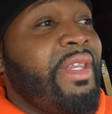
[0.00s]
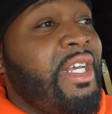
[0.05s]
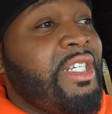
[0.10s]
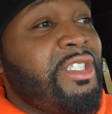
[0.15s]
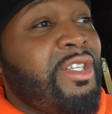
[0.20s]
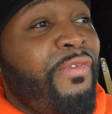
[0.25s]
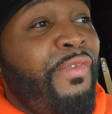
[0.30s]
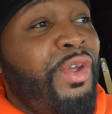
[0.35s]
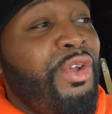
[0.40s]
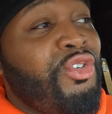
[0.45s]
that's
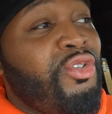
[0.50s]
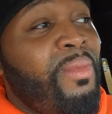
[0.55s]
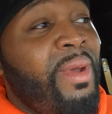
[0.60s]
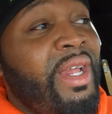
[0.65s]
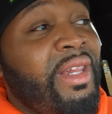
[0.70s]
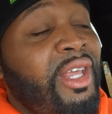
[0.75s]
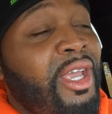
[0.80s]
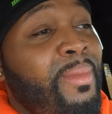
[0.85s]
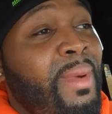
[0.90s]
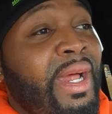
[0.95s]
the future,
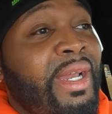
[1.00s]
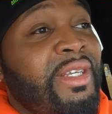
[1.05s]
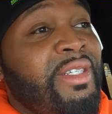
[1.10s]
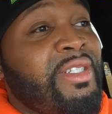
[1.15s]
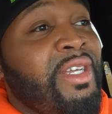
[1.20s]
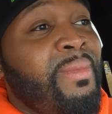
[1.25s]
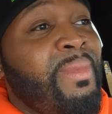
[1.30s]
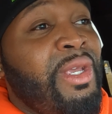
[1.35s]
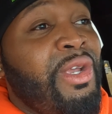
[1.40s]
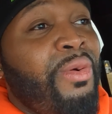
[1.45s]
man. Think about it. It's
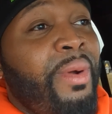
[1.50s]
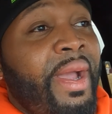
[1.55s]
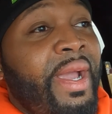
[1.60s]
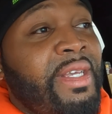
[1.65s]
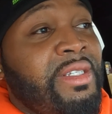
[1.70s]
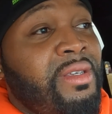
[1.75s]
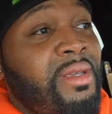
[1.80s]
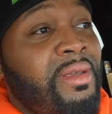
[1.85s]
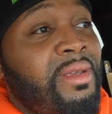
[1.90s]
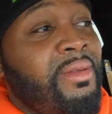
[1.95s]
gonna be
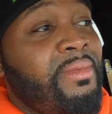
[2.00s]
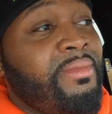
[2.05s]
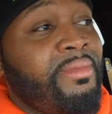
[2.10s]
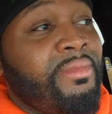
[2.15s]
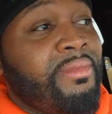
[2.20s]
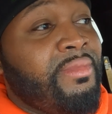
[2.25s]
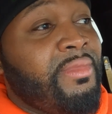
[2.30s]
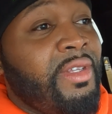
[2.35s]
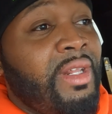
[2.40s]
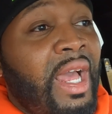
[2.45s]
crazy.
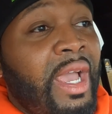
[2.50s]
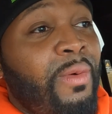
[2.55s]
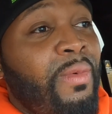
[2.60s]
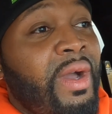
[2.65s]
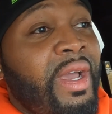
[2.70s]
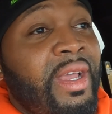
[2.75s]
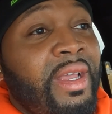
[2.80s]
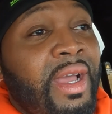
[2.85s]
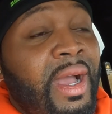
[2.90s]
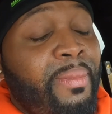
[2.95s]
Like
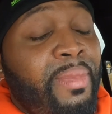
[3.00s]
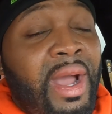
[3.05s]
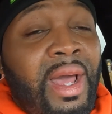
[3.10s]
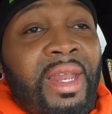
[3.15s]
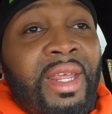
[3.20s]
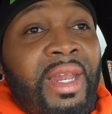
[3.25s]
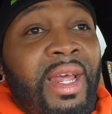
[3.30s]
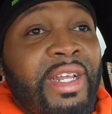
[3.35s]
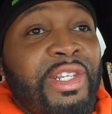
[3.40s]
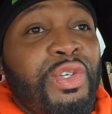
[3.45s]
what?
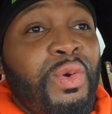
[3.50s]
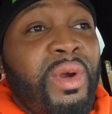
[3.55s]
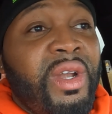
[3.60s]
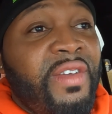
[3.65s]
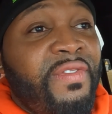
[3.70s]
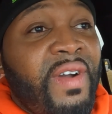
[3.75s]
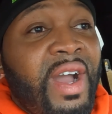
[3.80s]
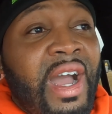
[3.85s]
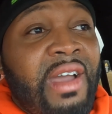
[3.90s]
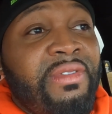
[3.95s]
Probably like
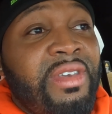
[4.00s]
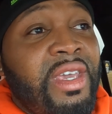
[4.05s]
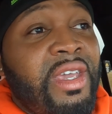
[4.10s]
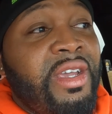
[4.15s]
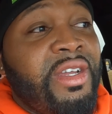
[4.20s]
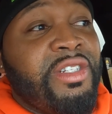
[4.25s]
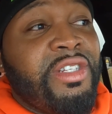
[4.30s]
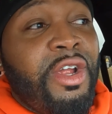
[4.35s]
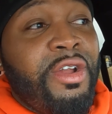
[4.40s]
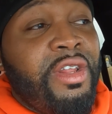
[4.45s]
25
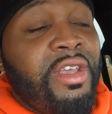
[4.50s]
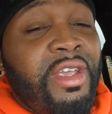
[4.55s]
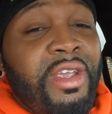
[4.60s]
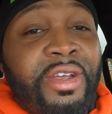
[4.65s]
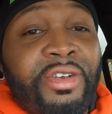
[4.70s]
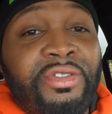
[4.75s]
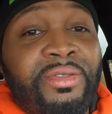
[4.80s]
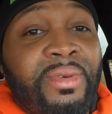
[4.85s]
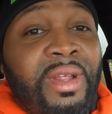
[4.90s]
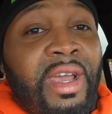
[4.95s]
years, 30
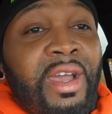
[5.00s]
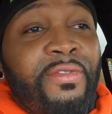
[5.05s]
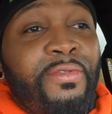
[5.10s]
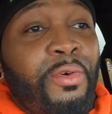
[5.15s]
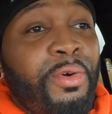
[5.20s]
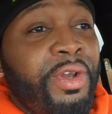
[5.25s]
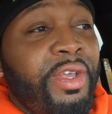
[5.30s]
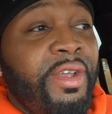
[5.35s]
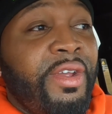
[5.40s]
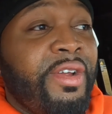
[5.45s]
years from now,
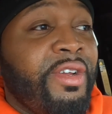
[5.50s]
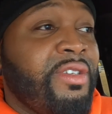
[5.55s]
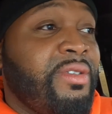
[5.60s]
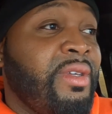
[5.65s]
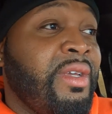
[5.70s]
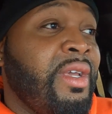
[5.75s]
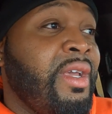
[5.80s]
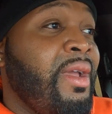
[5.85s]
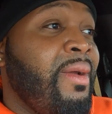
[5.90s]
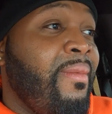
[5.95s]
40 years,
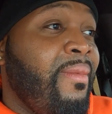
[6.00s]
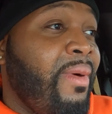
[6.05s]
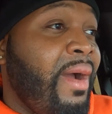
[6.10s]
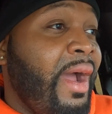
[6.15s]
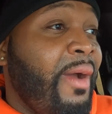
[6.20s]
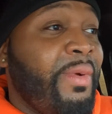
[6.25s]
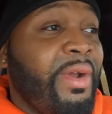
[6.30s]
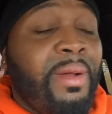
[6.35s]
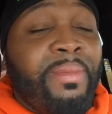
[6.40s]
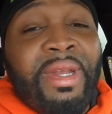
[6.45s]

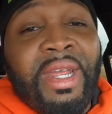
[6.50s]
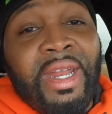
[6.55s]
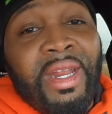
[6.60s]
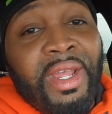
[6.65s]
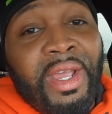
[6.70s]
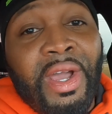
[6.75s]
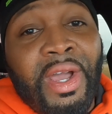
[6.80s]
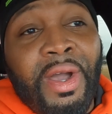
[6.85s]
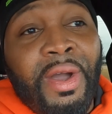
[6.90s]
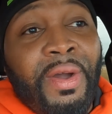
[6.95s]
probably when I'm dead
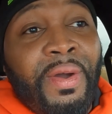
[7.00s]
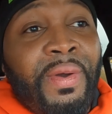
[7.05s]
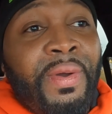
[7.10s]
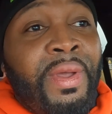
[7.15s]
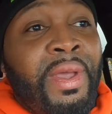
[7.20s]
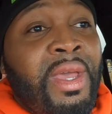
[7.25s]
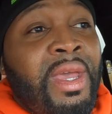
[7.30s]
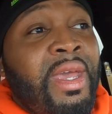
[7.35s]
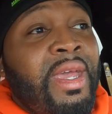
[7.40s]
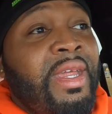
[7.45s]
and gone,
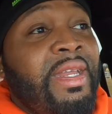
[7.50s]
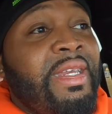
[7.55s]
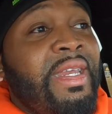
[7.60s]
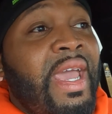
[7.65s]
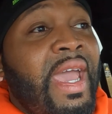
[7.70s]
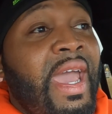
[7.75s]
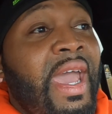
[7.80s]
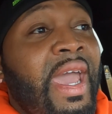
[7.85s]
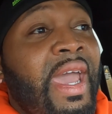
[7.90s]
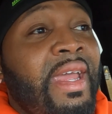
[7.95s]

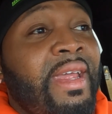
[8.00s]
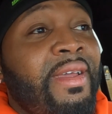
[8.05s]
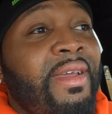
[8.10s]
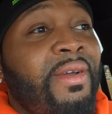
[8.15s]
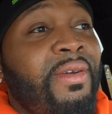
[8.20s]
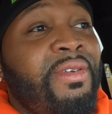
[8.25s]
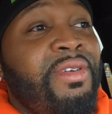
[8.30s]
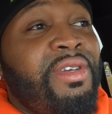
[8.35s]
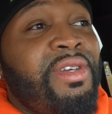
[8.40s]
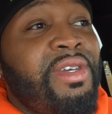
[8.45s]
that
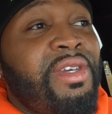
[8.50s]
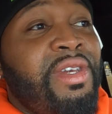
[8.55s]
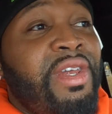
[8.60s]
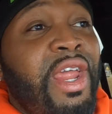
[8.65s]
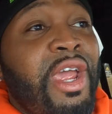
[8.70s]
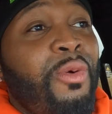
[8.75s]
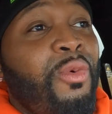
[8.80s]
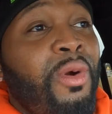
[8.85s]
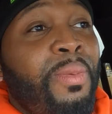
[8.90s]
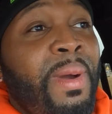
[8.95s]

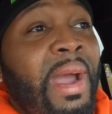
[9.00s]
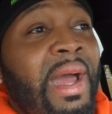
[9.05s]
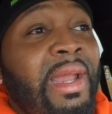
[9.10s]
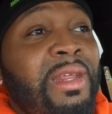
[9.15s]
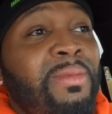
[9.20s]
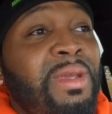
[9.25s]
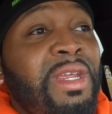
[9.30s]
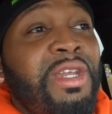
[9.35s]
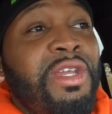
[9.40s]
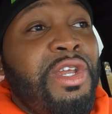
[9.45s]
there will probably
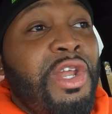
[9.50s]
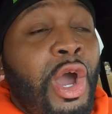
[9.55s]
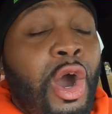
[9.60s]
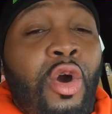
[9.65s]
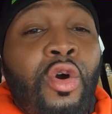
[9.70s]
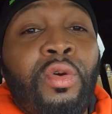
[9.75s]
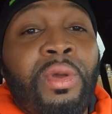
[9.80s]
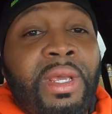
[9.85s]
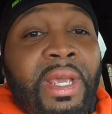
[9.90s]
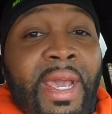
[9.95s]
be
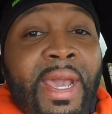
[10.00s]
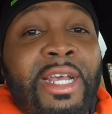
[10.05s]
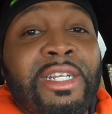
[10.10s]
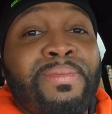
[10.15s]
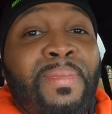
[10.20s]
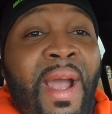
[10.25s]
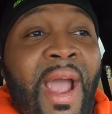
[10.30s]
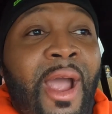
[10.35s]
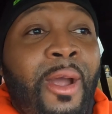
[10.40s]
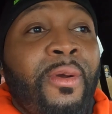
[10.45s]
no
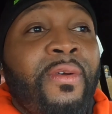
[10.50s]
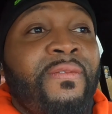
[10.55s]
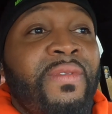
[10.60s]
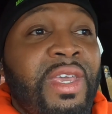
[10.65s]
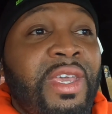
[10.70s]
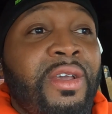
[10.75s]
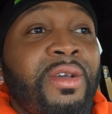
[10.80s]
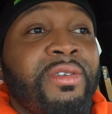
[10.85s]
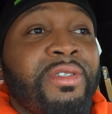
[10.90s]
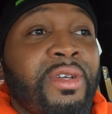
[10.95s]
gas-powered
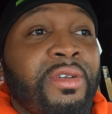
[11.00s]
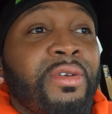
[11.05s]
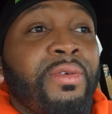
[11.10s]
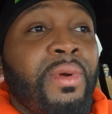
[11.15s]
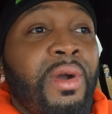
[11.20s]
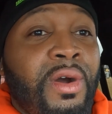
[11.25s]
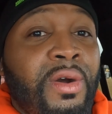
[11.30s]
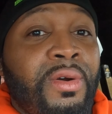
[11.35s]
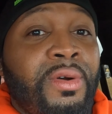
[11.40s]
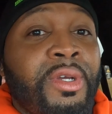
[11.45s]
vehicles on the
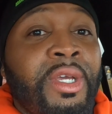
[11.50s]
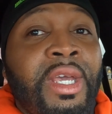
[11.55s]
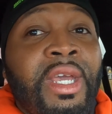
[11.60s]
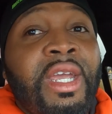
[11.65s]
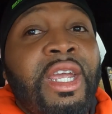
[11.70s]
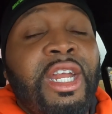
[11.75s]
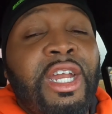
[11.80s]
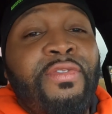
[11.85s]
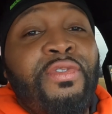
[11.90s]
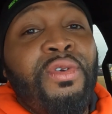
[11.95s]
road.
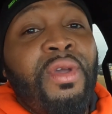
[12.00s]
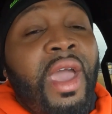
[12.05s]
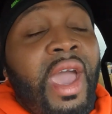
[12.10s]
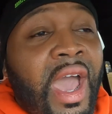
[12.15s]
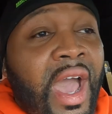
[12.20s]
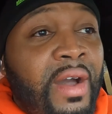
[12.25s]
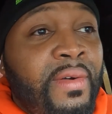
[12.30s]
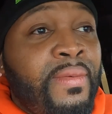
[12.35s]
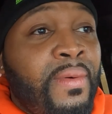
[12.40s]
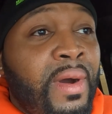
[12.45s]
And if you
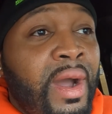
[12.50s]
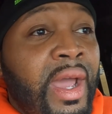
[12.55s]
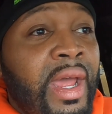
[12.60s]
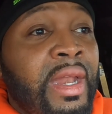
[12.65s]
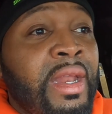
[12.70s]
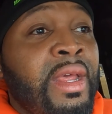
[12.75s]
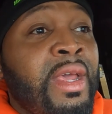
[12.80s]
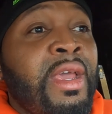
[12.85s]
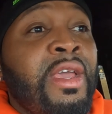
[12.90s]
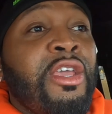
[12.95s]
have
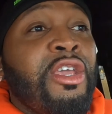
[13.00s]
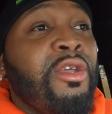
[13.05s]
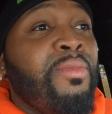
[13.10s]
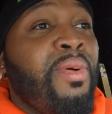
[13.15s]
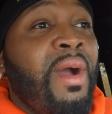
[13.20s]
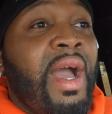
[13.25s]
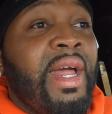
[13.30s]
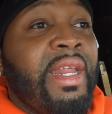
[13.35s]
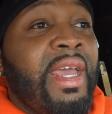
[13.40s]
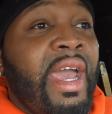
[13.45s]
one, you
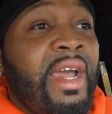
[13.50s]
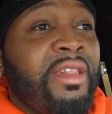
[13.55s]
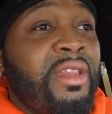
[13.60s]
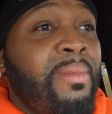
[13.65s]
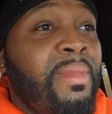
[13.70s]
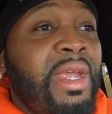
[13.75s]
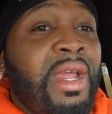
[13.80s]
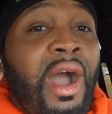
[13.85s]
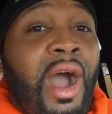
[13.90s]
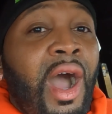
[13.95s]
probably have to
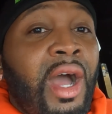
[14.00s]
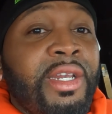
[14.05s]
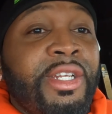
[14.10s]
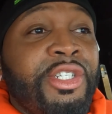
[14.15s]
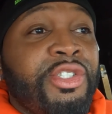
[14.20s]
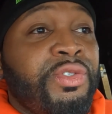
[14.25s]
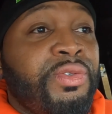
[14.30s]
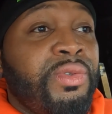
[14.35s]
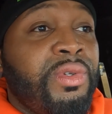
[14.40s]
meet all these